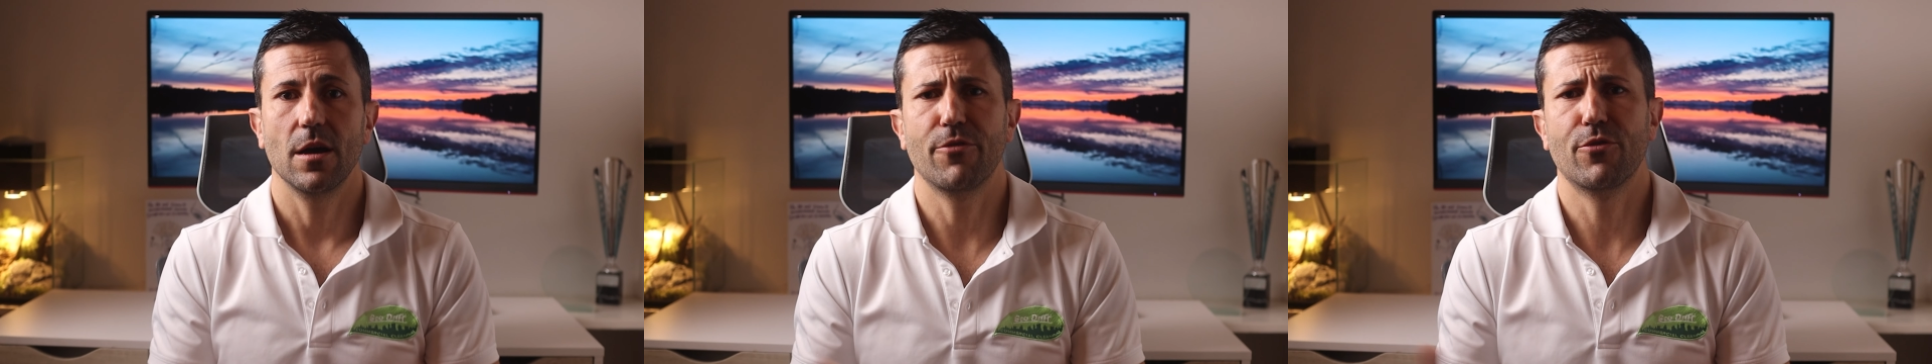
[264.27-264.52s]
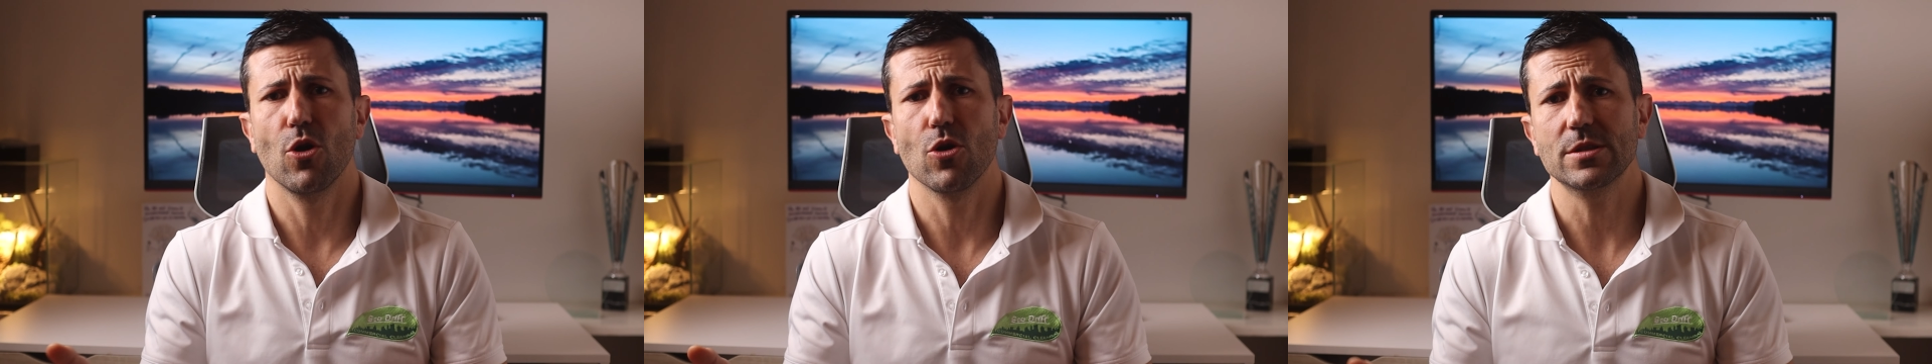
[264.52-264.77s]

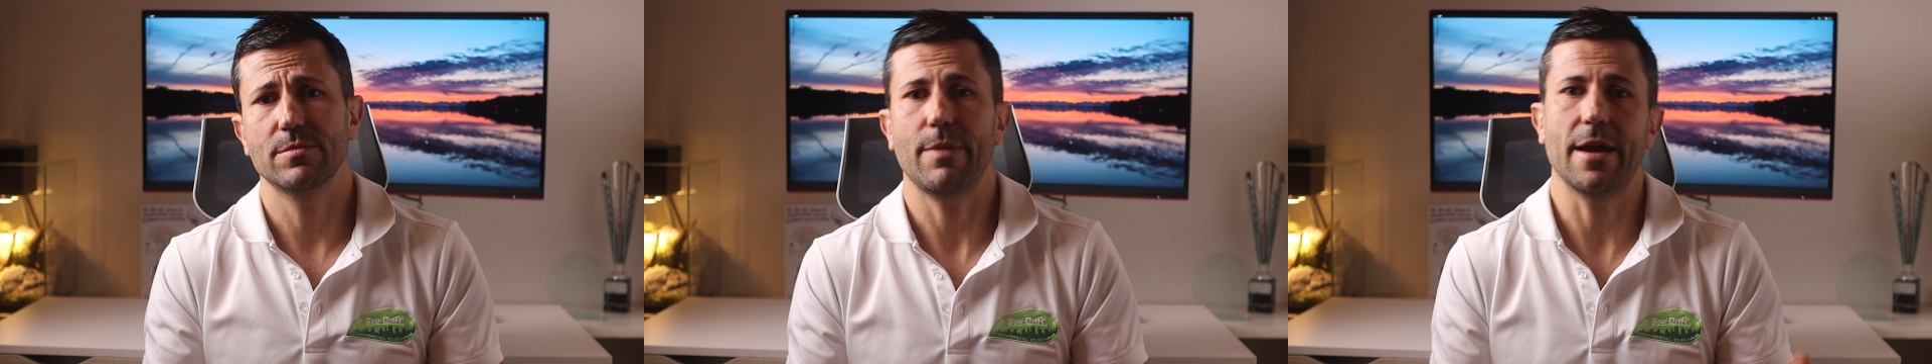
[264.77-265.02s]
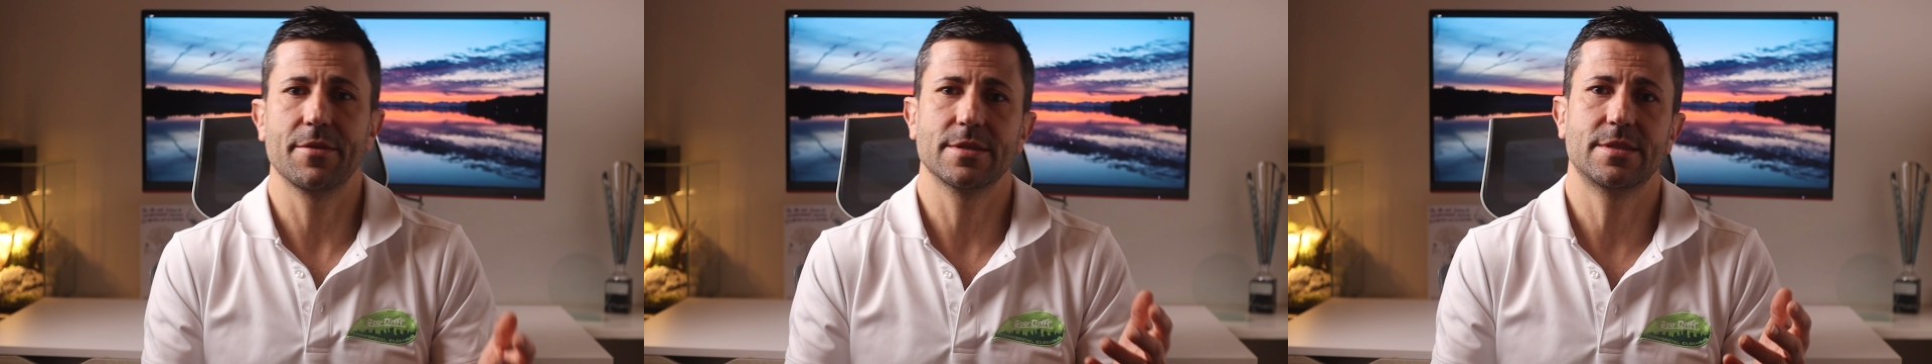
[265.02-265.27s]
Of course,
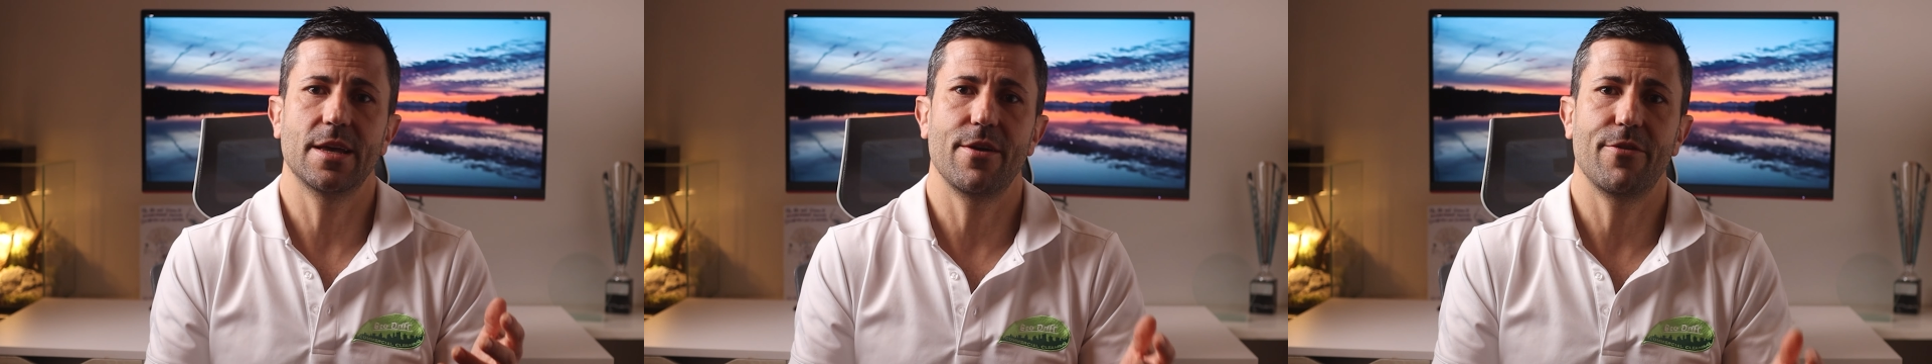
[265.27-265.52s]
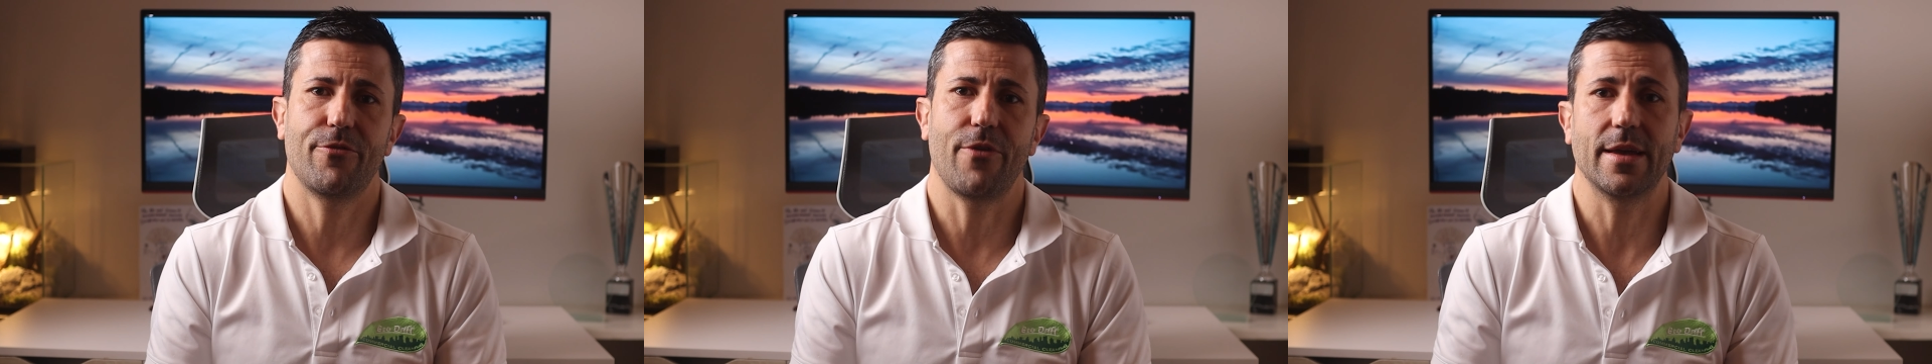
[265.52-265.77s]
minus the
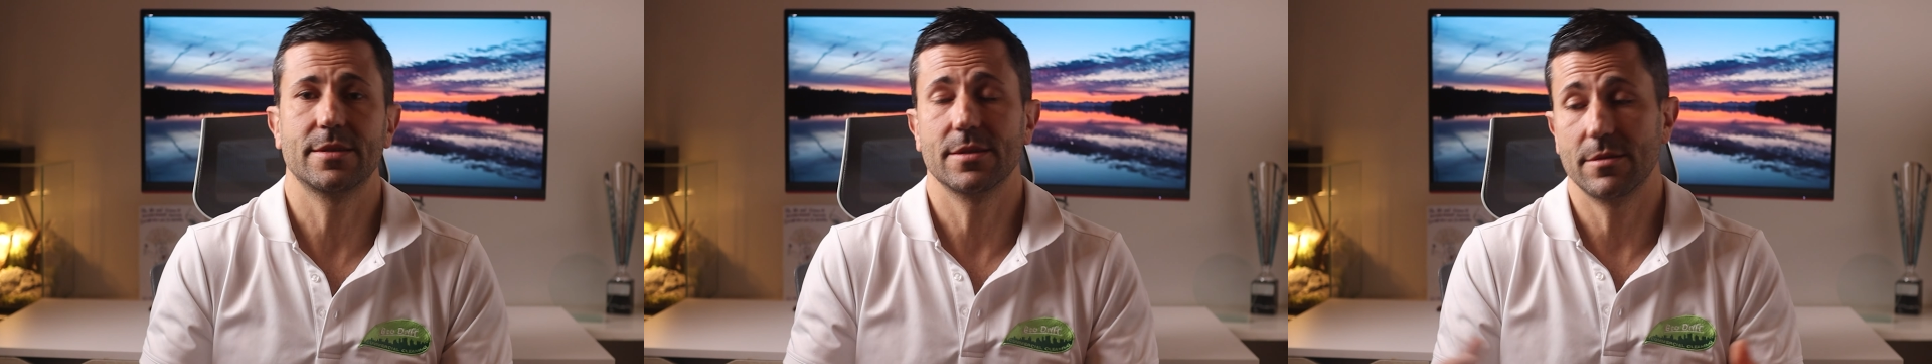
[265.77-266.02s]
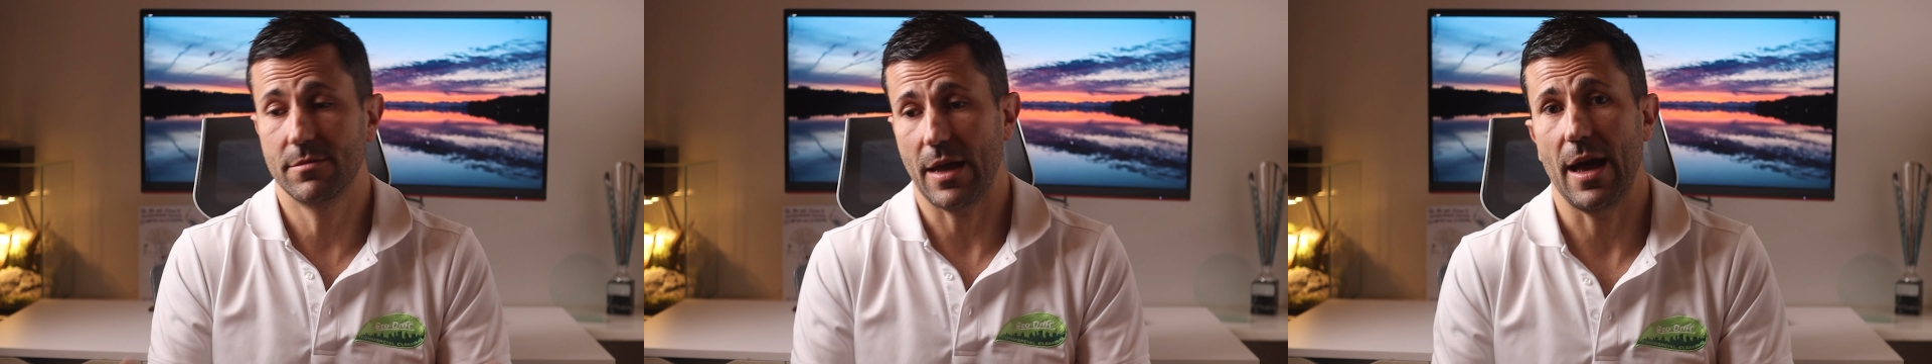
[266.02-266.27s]
effect,
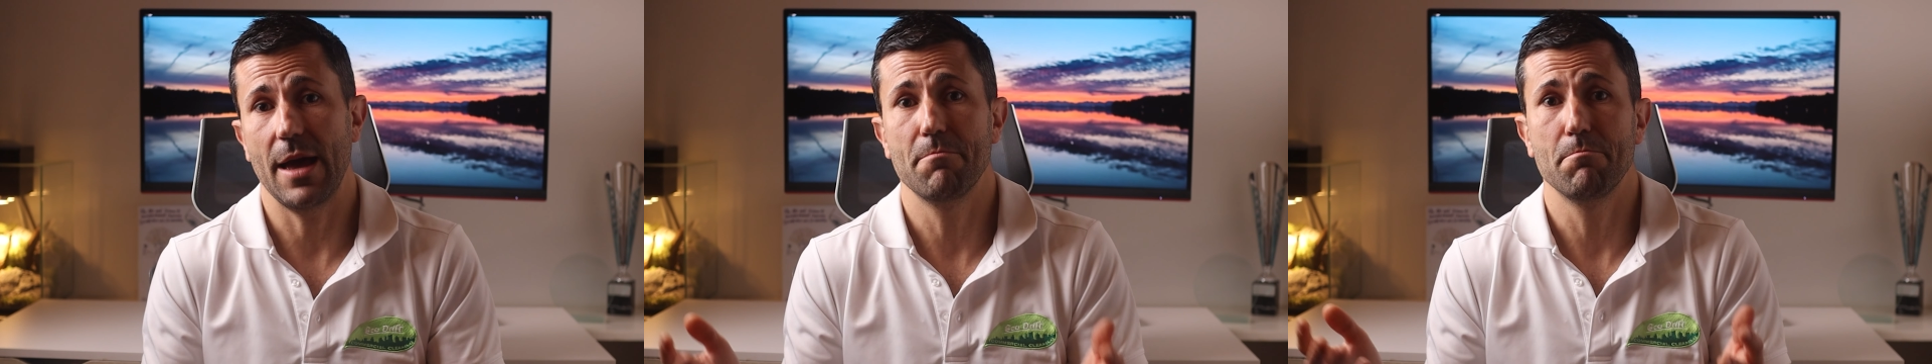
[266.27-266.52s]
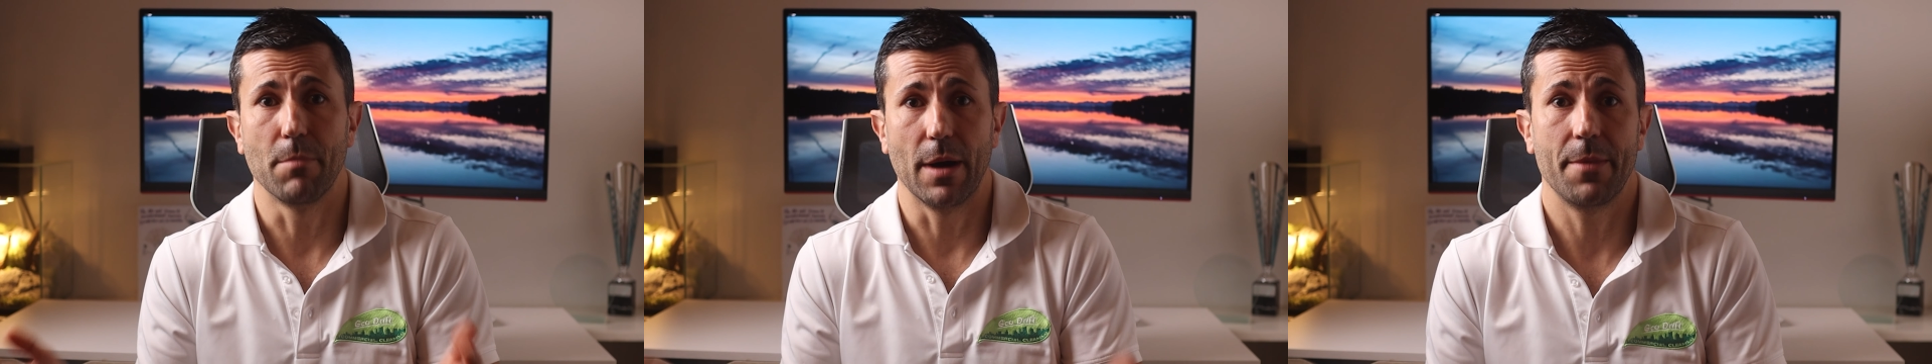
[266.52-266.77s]

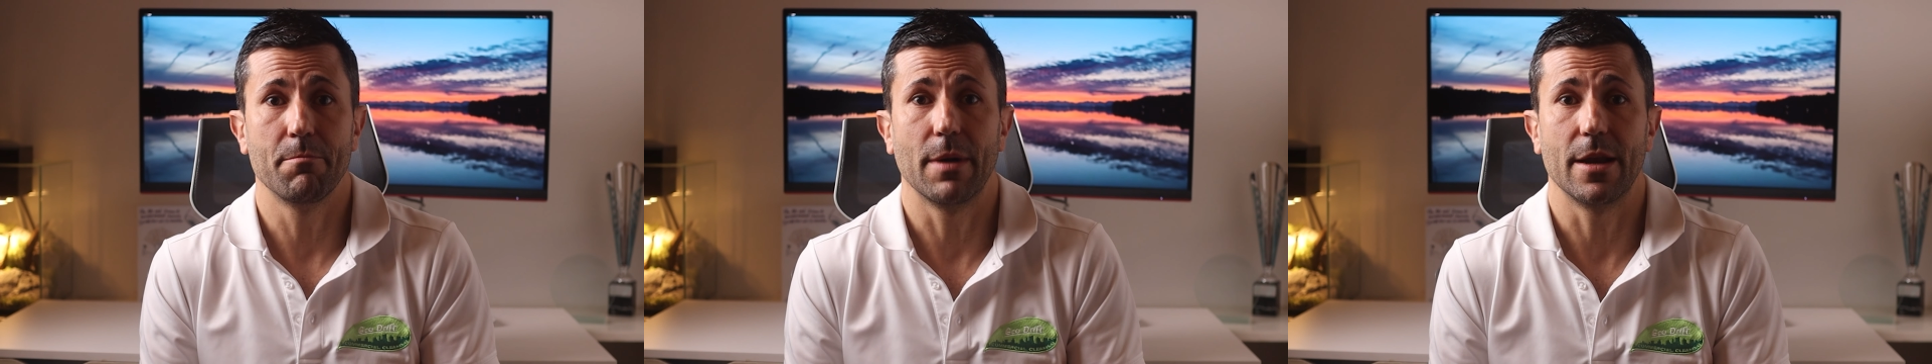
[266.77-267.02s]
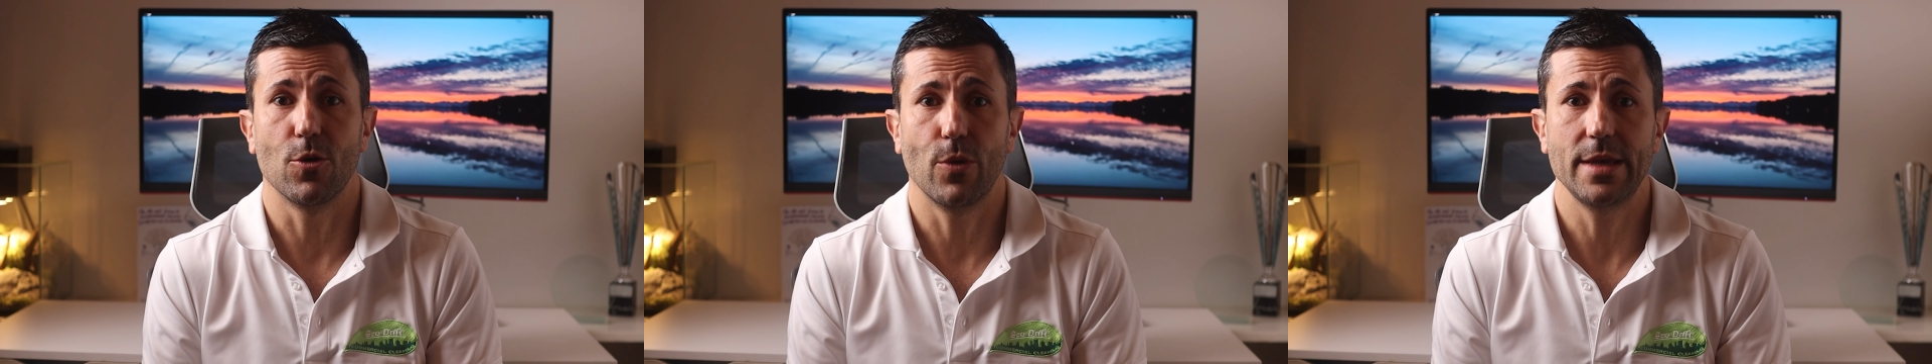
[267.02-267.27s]
time and
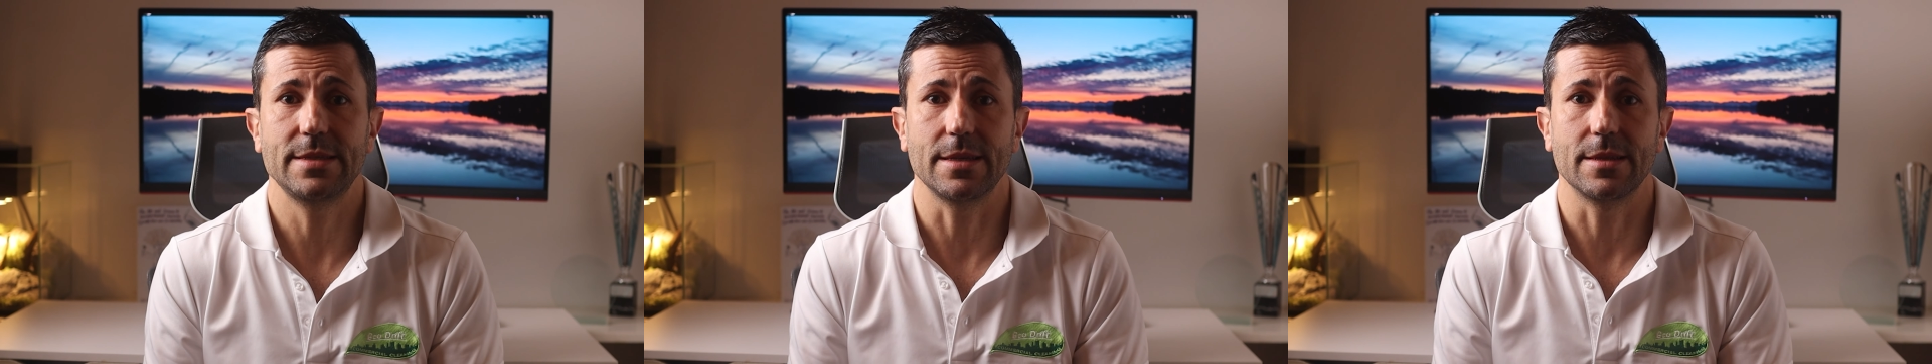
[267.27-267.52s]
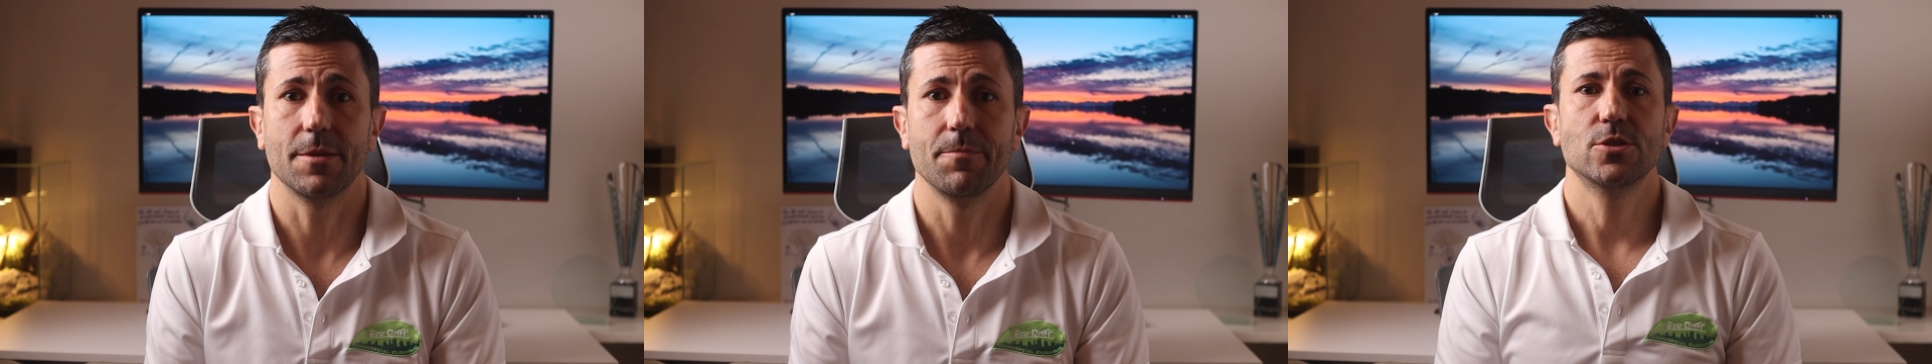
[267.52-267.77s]
money wasted.